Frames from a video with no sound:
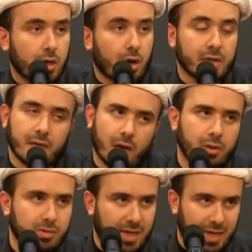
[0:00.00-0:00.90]
On the
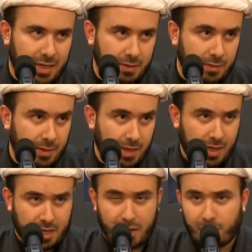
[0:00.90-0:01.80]
other hand,
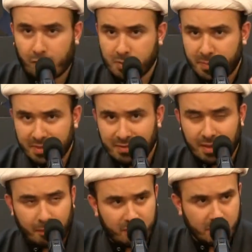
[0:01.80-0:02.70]
he forbids
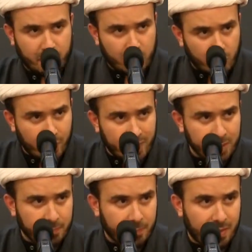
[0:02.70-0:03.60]
them from
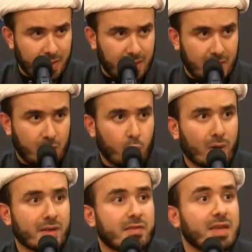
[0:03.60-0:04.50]
doing
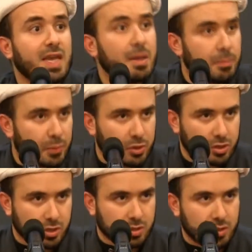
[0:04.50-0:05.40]
what is
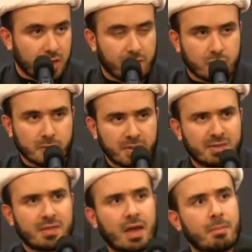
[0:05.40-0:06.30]
impure. He
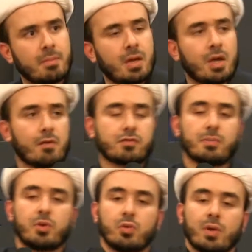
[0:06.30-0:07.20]
forbids them
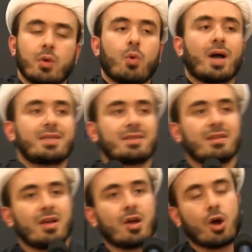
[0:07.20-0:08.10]
from doing what
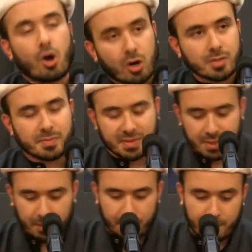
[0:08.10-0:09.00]
harms
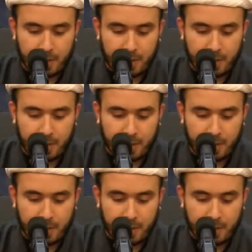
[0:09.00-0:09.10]
them.